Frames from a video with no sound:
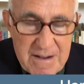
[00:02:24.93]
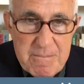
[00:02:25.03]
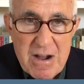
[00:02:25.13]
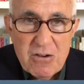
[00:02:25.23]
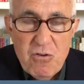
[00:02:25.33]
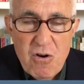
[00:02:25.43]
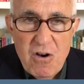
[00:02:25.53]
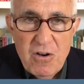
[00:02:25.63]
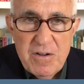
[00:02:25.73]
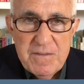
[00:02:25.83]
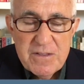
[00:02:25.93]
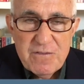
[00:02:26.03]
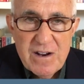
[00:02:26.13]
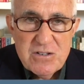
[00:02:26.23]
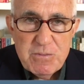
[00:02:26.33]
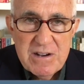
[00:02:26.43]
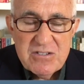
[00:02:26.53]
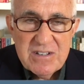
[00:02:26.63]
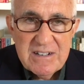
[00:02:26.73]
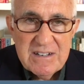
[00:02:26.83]
Macron, the French
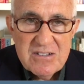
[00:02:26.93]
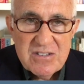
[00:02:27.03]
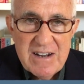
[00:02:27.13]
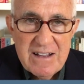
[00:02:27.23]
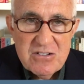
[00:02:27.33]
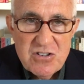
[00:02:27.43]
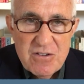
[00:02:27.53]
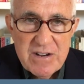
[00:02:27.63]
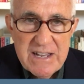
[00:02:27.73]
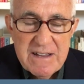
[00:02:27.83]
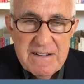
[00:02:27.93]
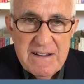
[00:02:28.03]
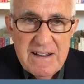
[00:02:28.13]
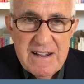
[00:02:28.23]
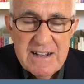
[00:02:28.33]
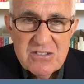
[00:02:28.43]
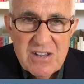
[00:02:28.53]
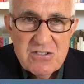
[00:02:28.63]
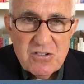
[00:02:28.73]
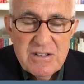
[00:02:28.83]
president, is in Algeria,
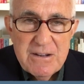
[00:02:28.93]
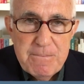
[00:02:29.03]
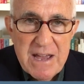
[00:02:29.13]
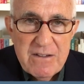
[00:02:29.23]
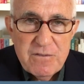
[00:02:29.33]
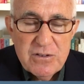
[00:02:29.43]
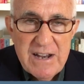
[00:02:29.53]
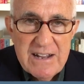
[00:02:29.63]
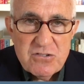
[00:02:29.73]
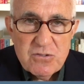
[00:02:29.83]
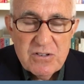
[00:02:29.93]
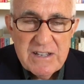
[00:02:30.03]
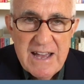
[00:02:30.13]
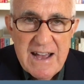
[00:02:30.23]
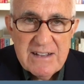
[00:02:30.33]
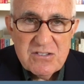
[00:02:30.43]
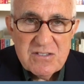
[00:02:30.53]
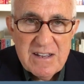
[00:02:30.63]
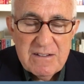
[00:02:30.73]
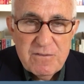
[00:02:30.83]
essentially to beg for natural gas
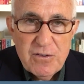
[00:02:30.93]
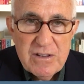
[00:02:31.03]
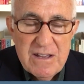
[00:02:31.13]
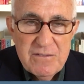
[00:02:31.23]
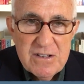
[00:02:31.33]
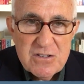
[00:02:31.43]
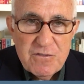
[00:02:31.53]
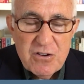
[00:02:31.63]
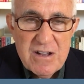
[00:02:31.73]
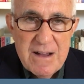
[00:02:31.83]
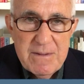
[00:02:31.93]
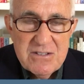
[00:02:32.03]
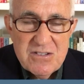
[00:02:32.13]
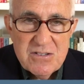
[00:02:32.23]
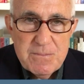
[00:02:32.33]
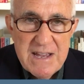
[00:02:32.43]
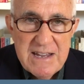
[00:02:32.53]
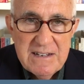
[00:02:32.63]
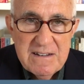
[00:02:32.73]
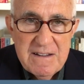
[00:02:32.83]
and forgiveness for comments he's
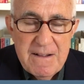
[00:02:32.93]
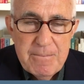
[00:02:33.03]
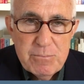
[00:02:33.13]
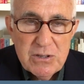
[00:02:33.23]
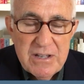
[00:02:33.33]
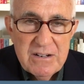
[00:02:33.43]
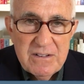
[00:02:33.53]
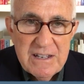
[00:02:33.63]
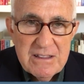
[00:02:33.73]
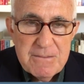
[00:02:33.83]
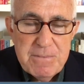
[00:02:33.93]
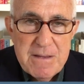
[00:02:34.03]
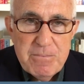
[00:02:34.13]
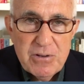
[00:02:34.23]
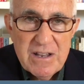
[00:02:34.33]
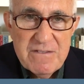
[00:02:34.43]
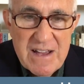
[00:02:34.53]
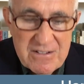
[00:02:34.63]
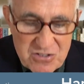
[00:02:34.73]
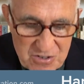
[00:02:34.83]
made, belittling the people of
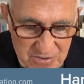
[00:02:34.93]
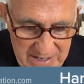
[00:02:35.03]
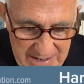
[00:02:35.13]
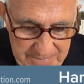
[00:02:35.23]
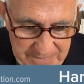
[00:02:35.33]
Algeria.